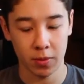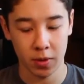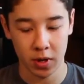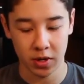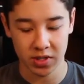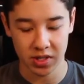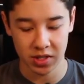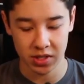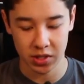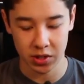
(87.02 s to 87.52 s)

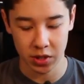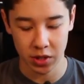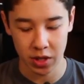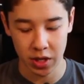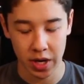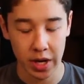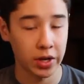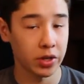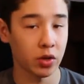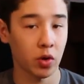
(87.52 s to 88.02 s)

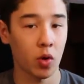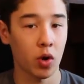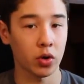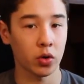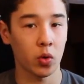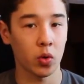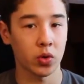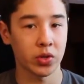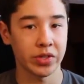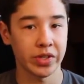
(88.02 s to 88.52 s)
processor in the
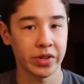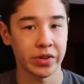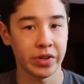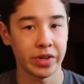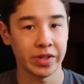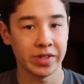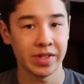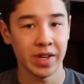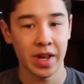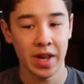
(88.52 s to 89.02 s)
quad-core
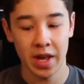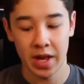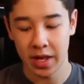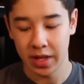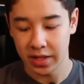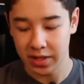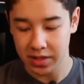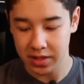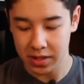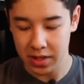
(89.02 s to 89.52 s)
series.
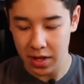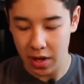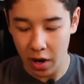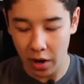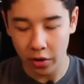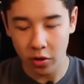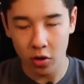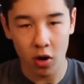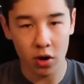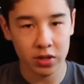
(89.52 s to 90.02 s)
This is the
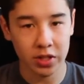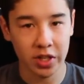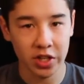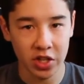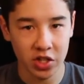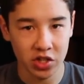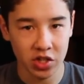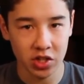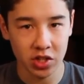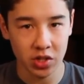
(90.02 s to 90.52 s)
unlocked
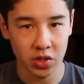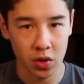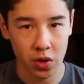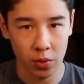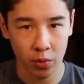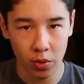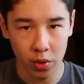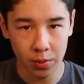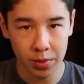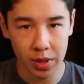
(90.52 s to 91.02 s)
edition, so I
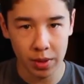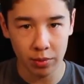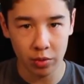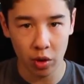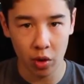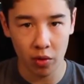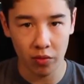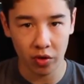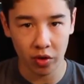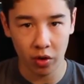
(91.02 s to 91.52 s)
will be able to
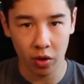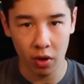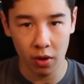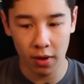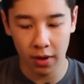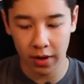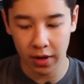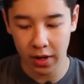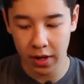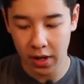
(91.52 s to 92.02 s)

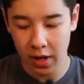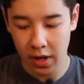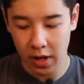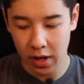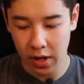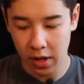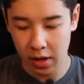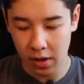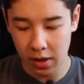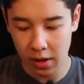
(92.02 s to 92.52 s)
overclock.
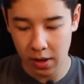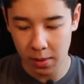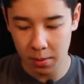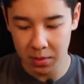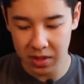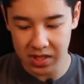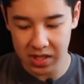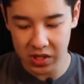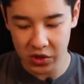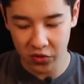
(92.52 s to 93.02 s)

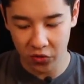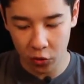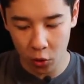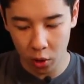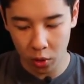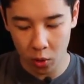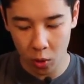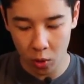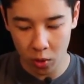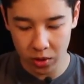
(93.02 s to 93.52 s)
This has 4
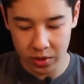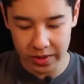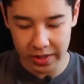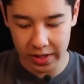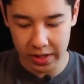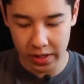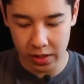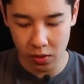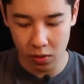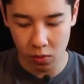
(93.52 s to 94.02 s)
cores
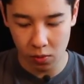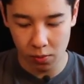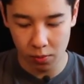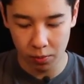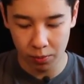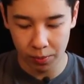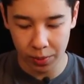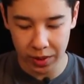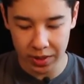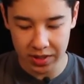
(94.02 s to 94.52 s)
in it,
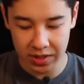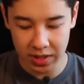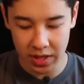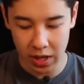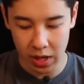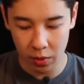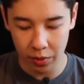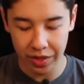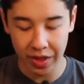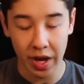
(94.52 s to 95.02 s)
but
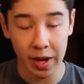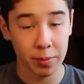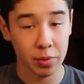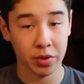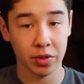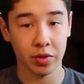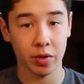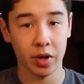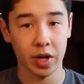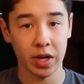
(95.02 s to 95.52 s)
with
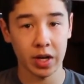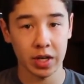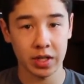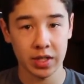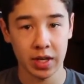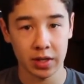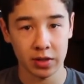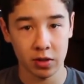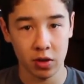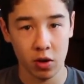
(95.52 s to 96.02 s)
hyper-threading
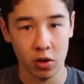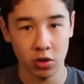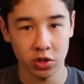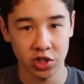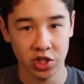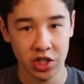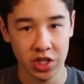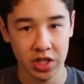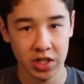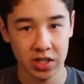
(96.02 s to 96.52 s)

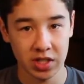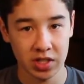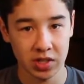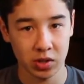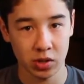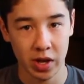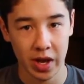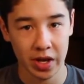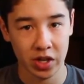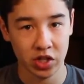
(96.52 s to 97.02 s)
technology, this
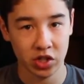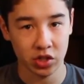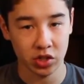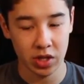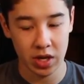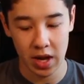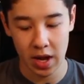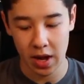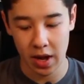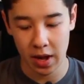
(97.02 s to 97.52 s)
will
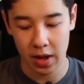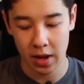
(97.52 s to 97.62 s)
actually